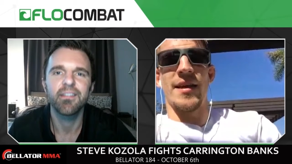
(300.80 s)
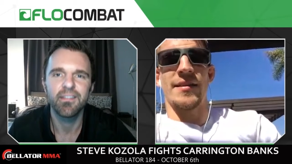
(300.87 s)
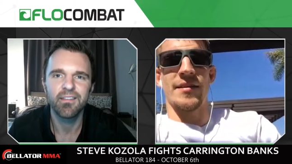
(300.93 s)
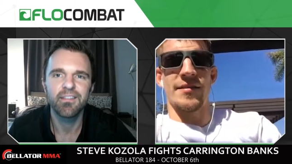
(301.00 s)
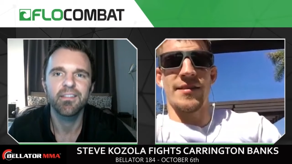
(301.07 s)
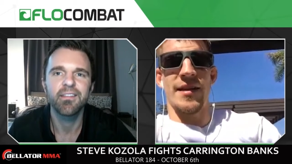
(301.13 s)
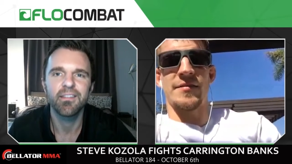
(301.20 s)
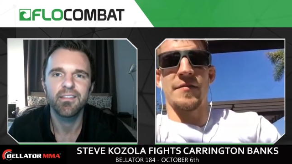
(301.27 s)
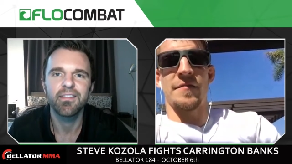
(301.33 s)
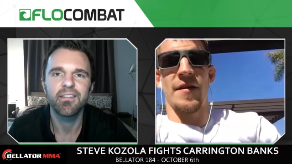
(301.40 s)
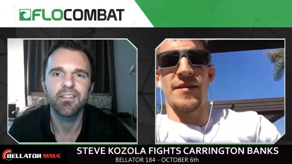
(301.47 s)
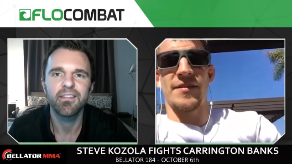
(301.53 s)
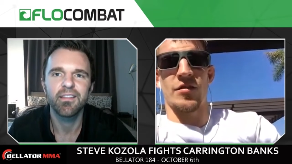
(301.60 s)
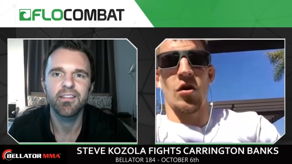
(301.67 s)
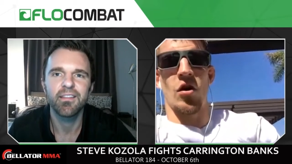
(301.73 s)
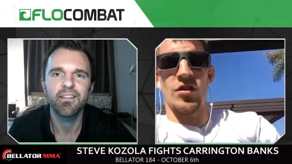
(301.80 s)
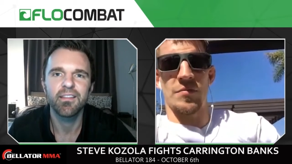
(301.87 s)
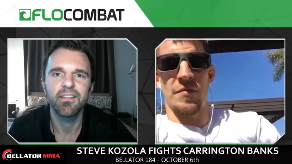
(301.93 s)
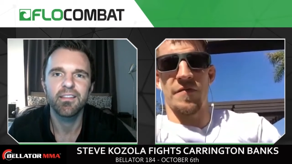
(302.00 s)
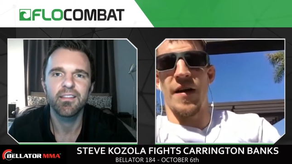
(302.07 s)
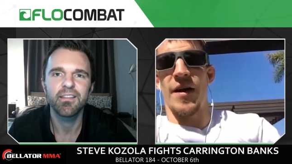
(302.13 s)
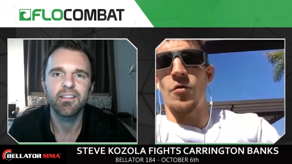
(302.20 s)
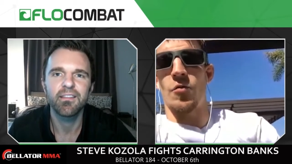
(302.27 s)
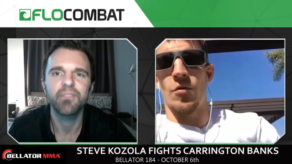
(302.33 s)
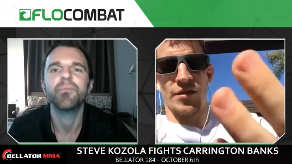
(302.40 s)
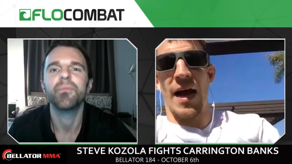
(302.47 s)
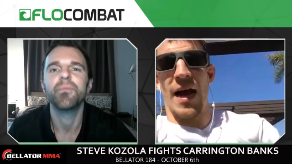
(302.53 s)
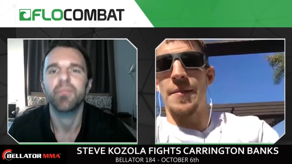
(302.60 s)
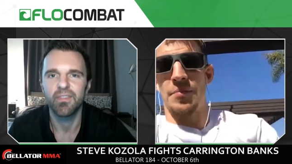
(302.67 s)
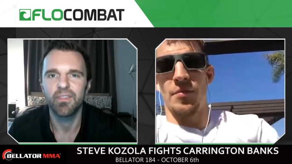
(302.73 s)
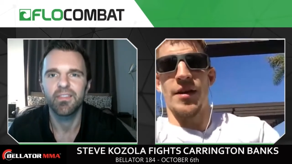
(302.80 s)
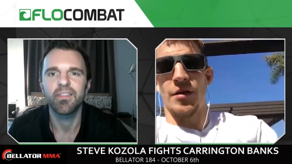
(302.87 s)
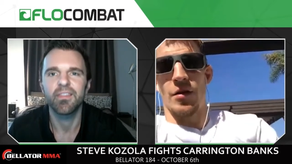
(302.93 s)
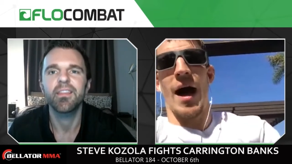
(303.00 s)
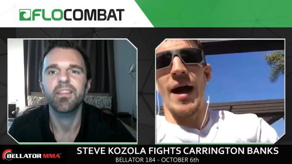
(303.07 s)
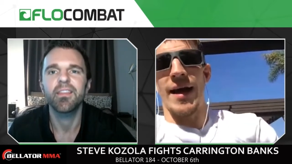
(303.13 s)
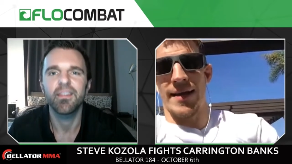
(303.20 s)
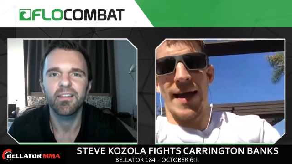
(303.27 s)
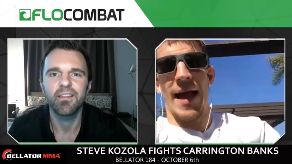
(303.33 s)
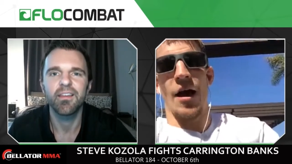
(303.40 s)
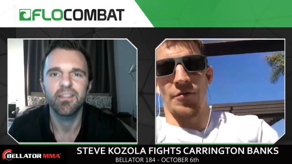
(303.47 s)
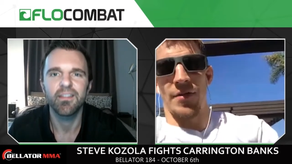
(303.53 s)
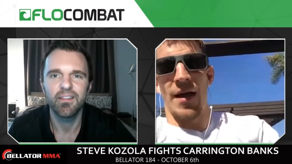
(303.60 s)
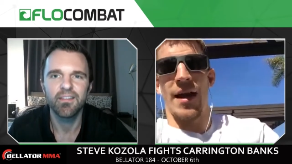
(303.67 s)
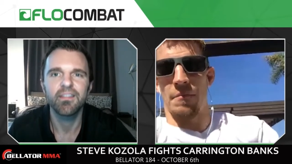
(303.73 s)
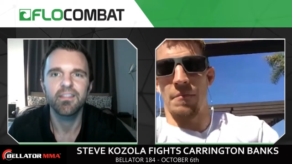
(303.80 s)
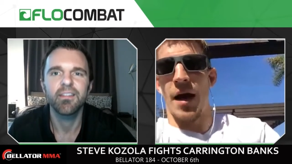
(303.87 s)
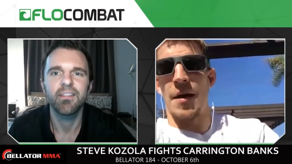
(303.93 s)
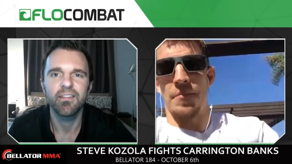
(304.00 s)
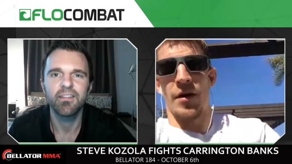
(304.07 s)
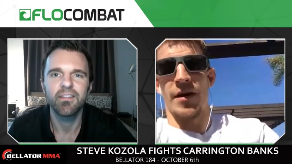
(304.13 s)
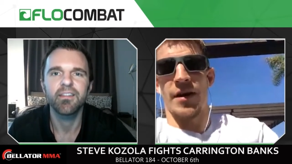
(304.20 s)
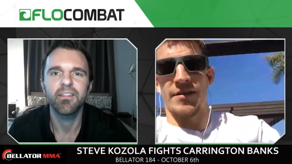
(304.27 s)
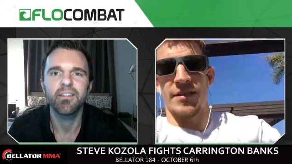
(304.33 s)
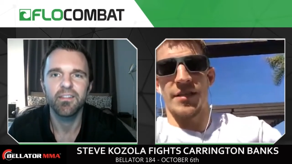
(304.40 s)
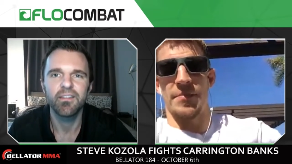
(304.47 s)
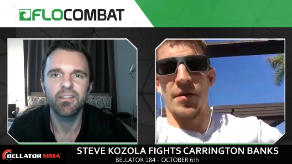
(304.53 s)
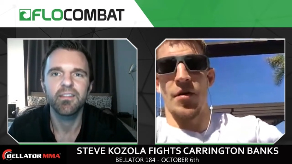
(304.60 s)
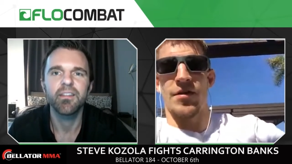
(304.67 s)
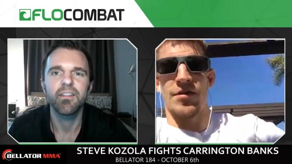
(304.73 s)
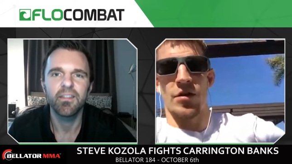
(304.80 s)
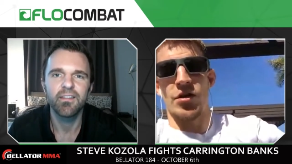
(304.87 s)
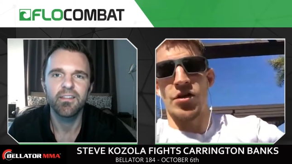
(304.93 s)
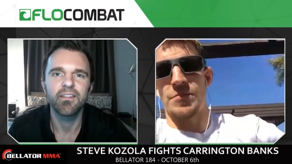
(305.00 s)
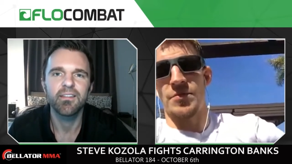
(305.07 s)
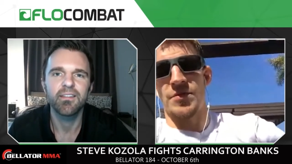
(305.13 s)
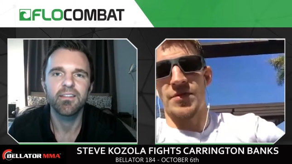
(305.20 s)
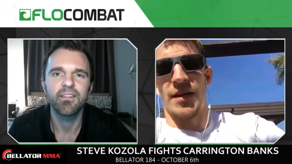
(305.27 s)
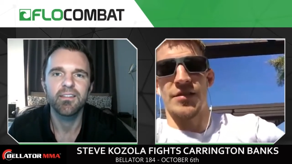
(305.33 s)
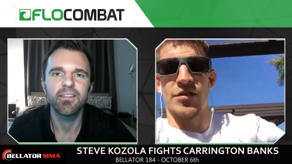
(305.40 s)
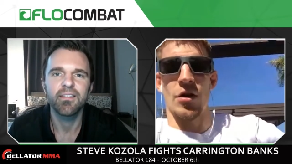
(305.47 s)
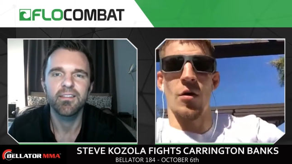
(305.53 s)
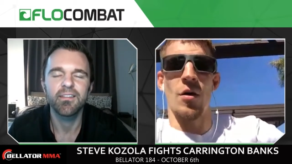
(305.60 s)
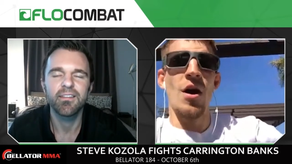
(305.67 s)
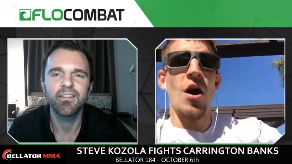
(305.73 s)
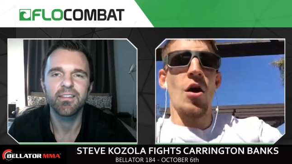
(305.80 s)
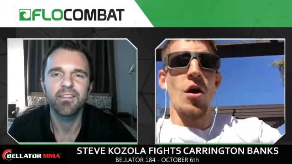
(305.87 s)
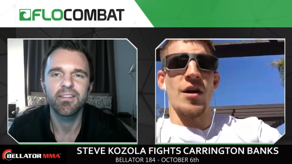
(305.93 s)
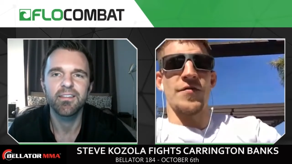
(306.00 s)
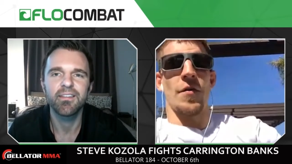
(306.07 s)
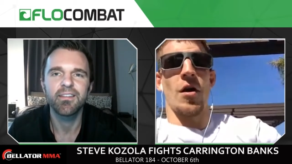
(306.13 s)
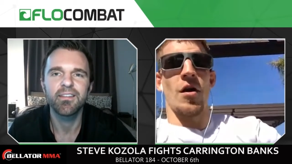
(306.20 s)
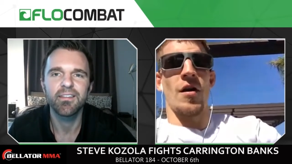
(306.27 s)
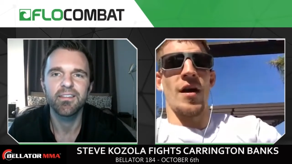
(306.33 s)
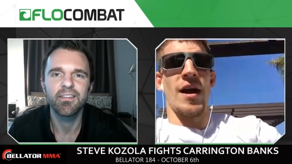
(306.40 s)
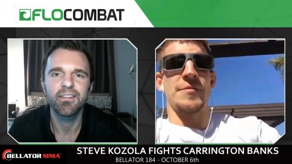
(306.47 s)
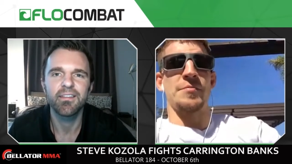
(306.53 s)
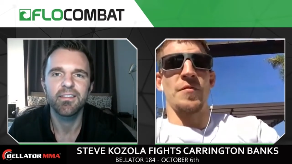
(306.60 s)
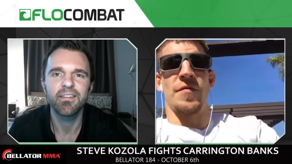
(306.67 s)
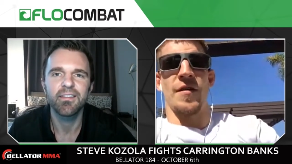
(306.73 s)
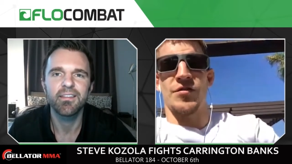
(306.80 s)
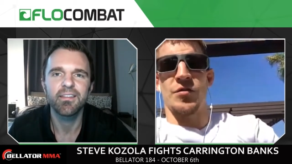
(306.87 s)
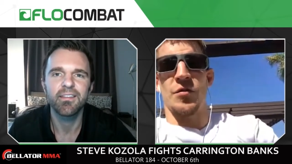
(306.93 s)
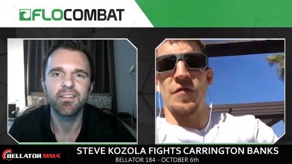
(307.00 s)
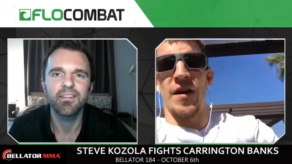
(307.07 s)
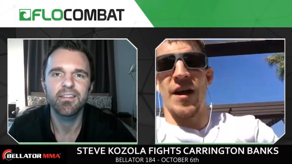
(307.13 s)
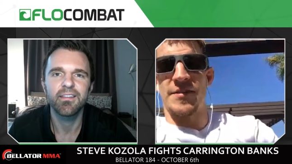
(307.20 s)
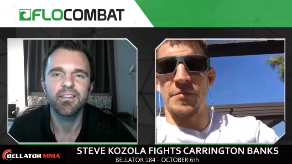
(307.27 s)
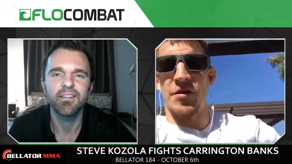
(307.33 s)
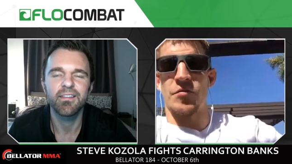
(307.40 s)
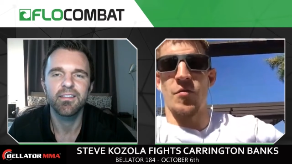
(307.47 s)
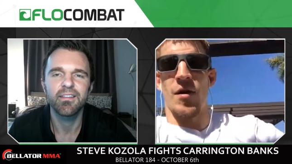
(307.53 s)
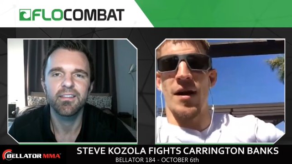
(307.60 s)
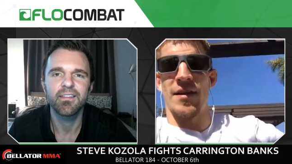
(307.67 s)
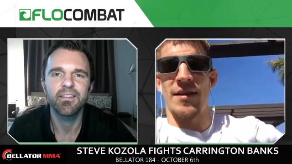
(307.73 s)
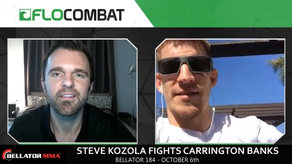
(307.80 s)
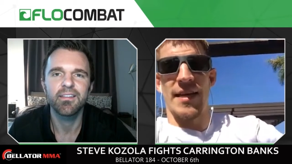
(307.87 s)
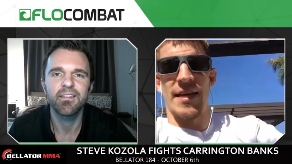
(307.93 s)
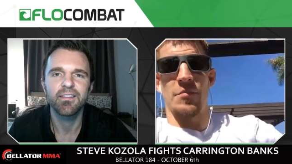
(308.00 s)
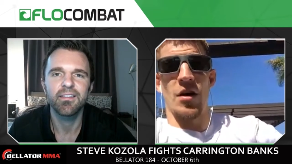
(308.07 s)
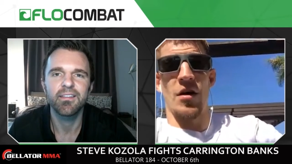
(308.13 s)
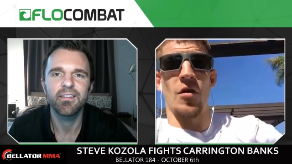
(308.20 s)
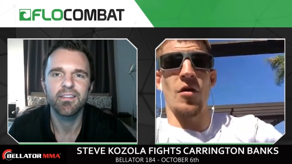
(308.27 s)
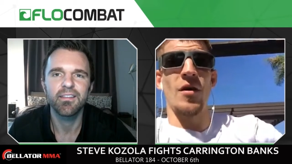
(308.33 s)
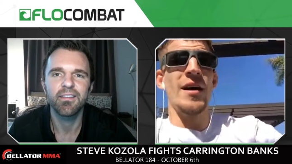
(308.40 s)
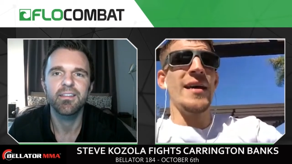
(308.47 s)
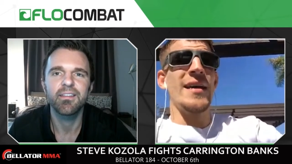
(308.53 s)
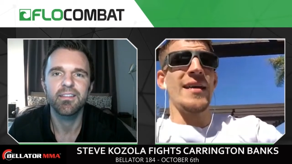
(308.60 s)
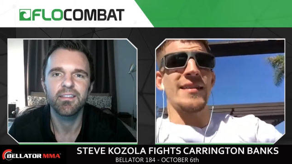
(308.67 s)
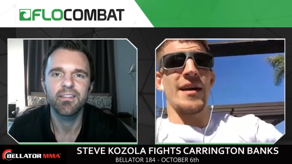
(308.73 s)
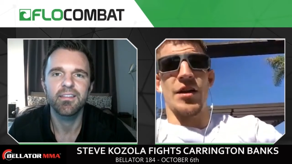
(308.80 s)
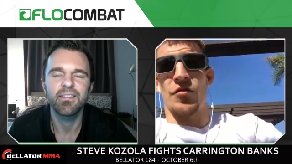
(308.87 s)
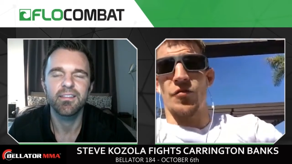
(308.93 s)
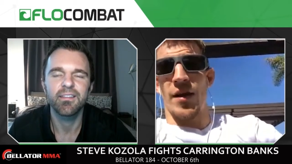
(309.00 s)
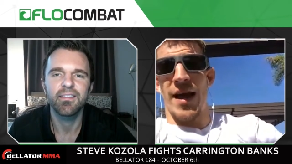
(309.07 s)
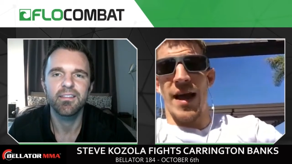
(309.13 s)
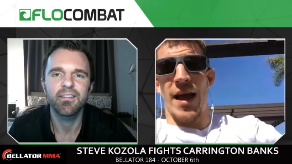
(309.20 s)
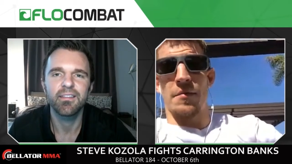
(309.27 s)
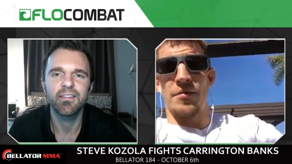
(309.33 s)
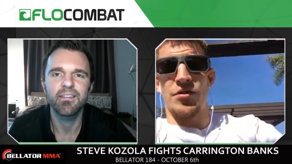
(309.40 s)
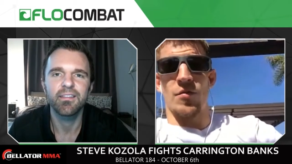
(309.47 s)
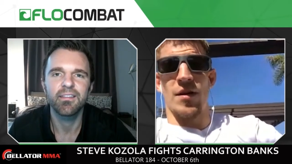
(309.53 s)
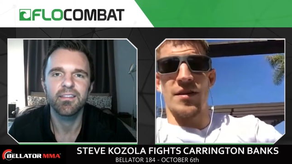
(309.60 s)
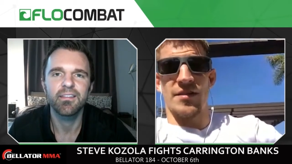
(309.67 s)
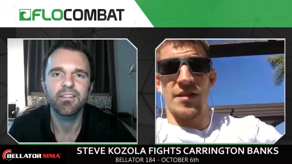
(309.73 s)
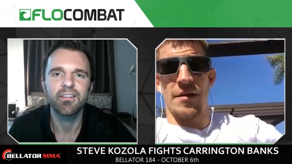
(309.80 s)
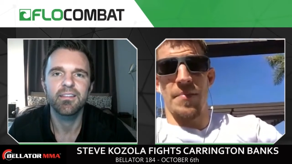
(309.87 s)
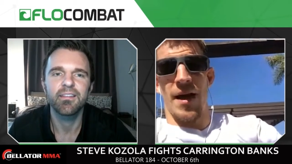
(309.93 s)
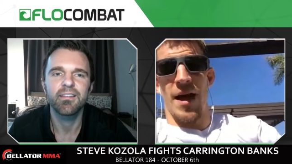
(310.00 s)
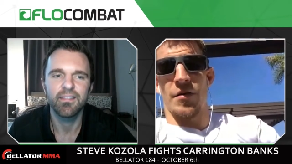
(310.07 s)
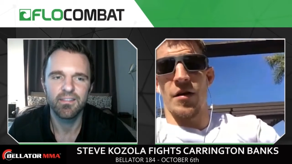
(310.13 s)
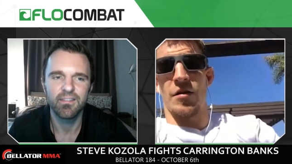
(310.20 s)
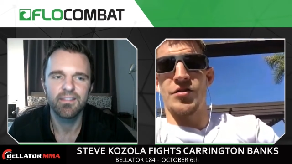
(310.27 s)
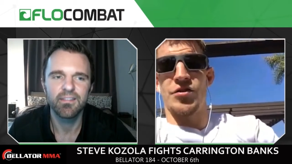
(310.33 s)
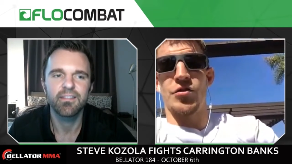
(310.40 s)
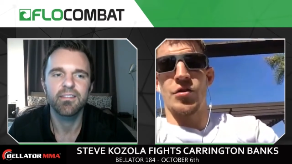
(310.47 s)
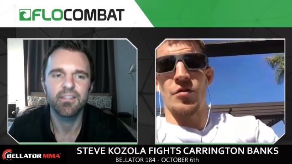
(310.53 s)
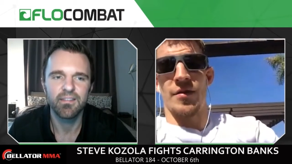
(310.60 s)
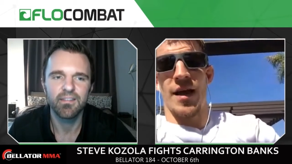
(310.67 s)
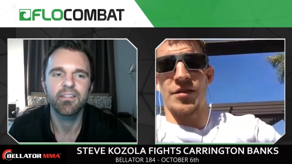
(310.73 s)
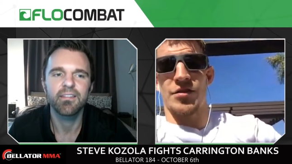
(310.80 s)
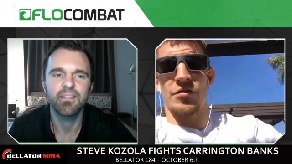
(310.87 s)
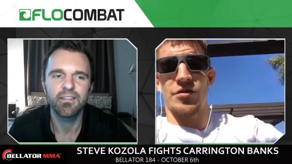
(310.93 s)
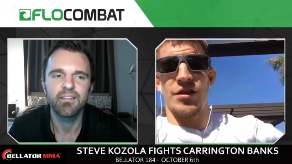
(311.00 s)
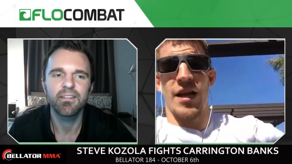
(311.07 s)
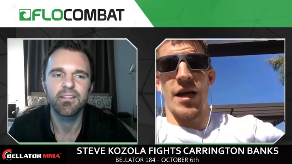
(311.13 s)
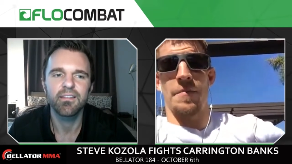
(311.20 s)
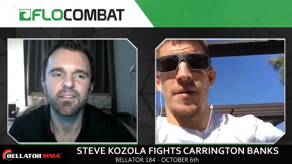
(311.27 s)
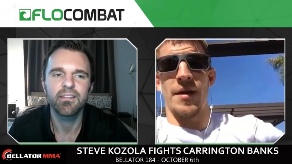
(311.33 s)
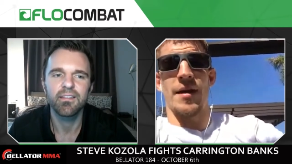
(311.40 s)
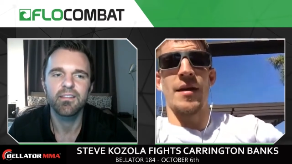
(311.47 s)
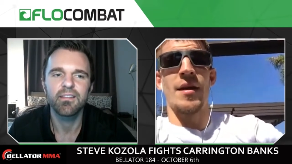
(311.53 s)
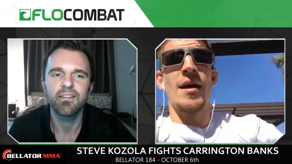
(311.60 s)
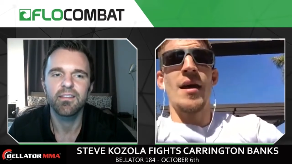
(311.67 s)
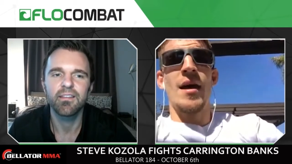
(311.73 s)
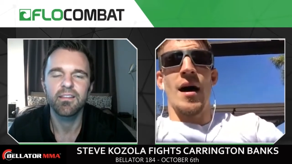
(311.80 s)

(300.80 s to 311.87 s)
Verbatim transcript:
Speaker 1: mean, he does have some fights on Ultimate Fighter, which I count that in my book as experience 100%. So as far as professional fight experience, right on that same level. He's got a great amateur wrestling background, JUCO national champion.